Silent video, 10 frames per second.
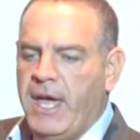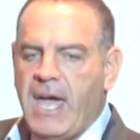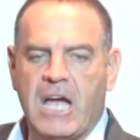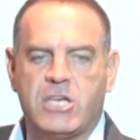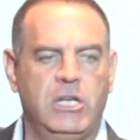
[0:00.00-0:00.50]

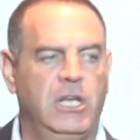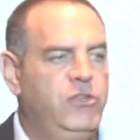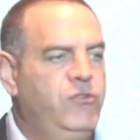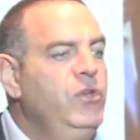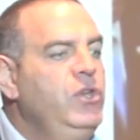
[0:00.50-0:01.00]
actually
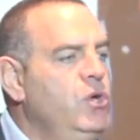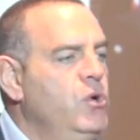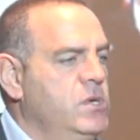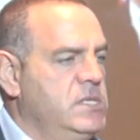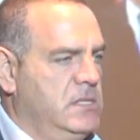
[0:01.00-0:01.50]
to
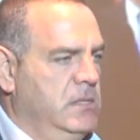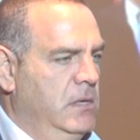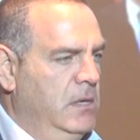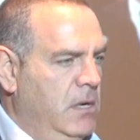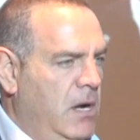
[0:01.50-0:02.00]
news
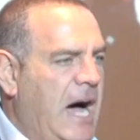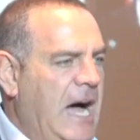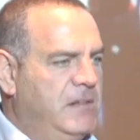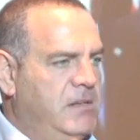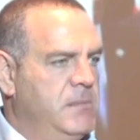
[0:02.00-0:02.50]

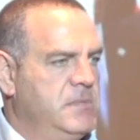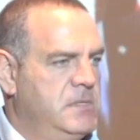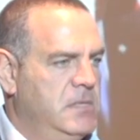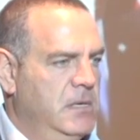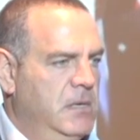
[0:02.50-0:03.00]

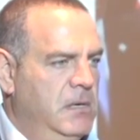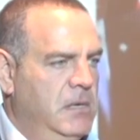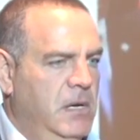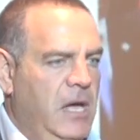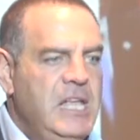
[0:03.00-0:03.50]
items,
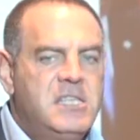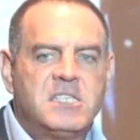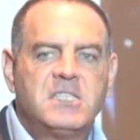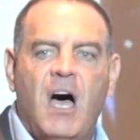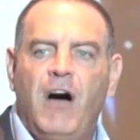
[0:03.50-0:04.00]
it
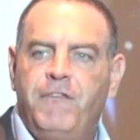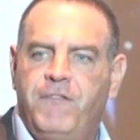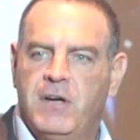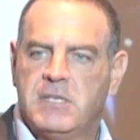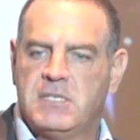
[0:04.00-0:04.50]

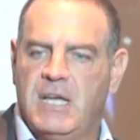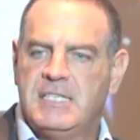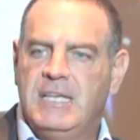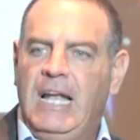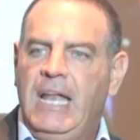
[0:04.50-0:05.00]
surfaced
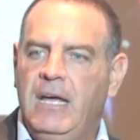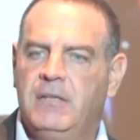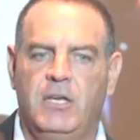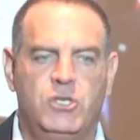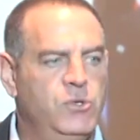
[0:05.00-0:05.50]
as a link
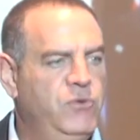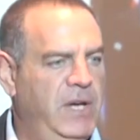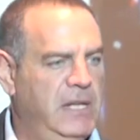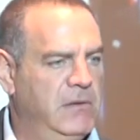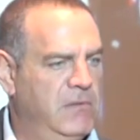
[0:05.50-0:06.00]
they should
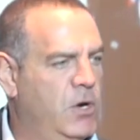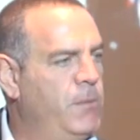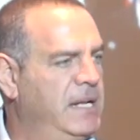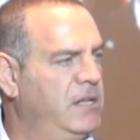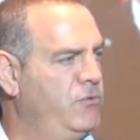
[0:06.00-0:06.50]
read,
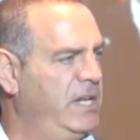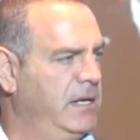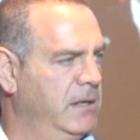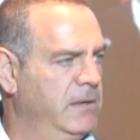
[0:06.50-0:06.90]
recommended reading.